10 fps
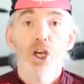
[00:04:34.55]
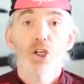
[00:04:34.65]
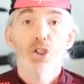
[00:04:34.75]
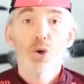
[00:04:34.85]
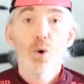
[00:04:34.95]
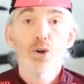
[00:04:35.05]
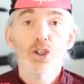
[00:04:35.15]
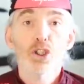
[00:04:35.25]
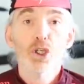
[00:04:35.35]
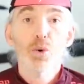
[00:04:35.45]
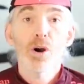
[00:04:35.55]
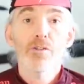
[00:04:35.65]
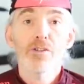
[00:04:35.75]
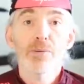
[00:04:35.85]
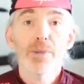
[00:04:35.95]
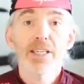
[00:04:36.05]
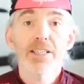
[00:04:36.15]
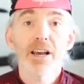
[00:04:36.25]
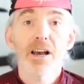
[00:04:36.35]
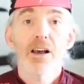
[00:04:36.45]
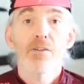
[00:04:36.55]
short 200-meter